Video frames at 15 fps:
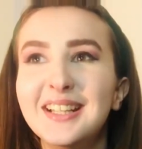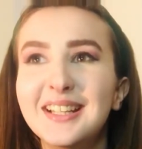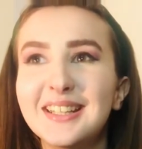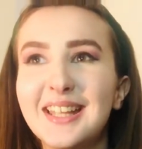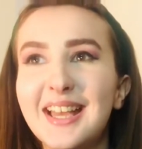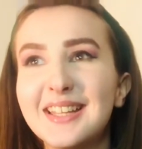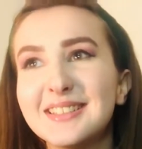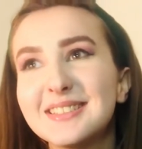
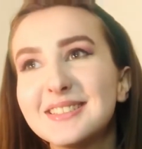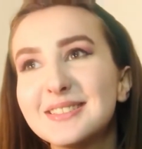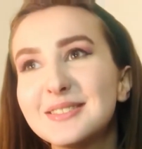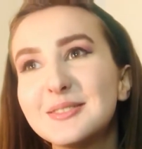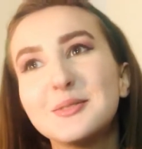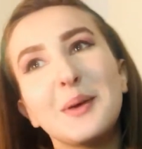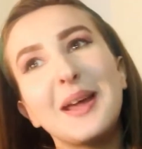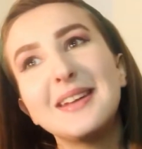That's
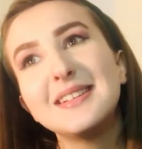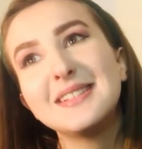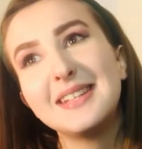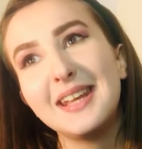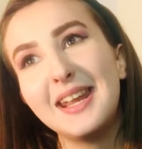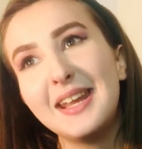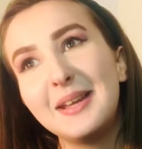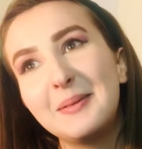
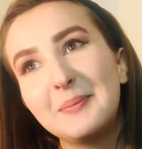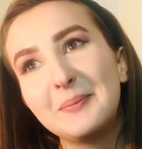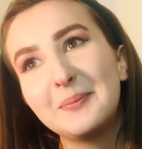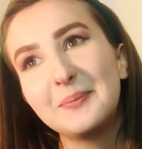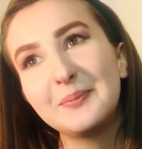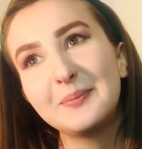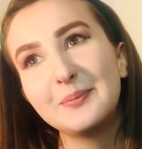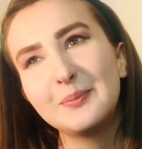
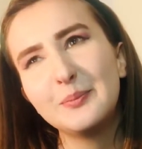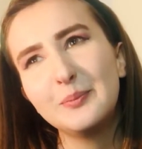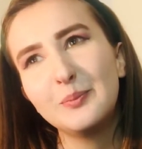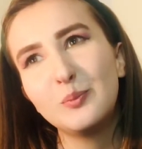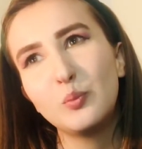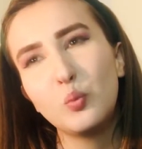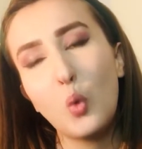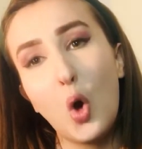
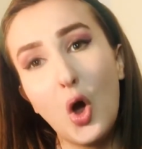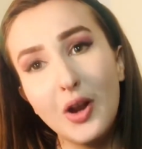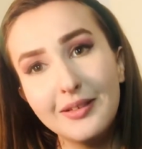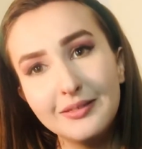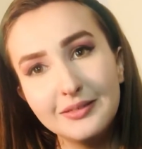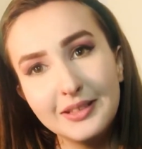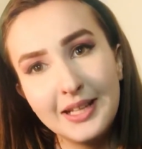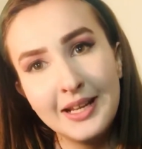
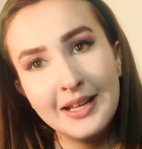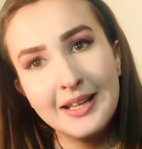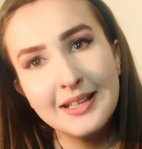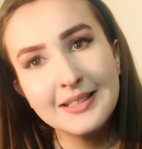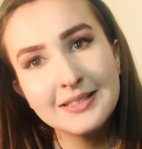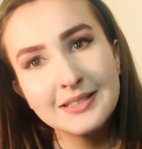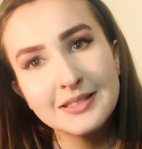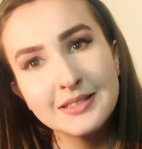21
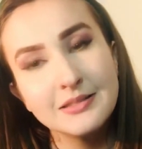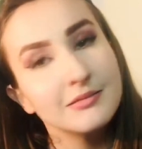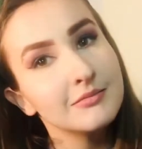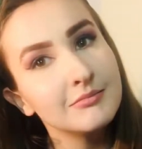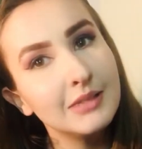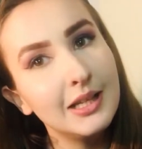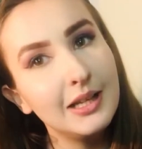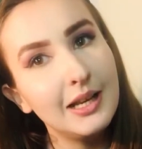years,
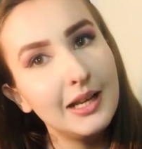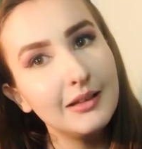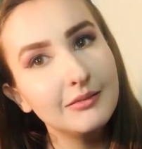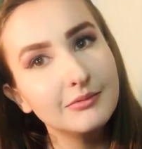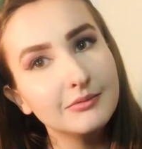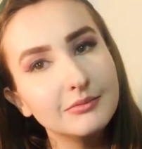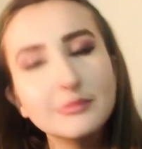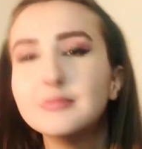nearly?
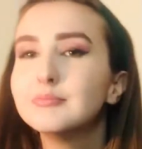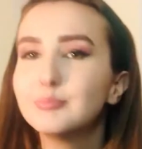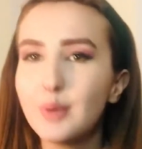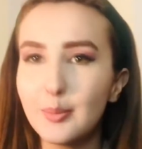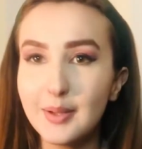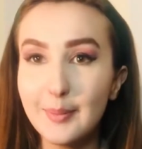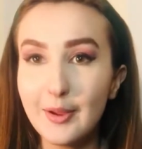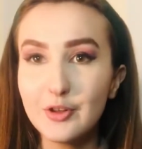
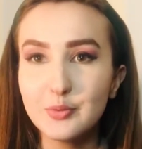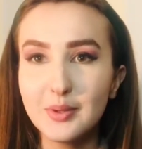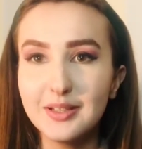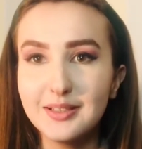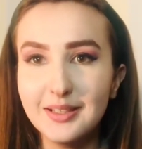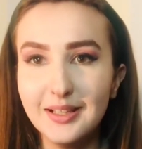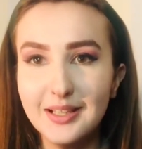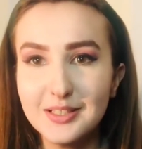Probably about
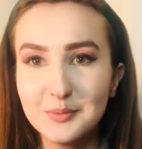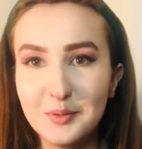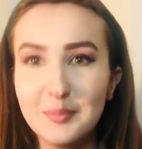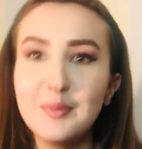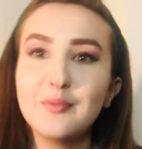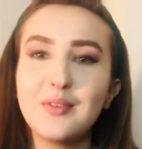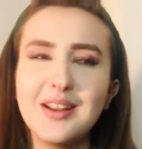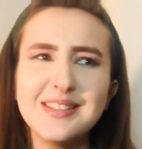20 years we've
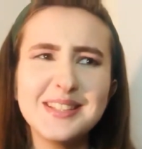been friends.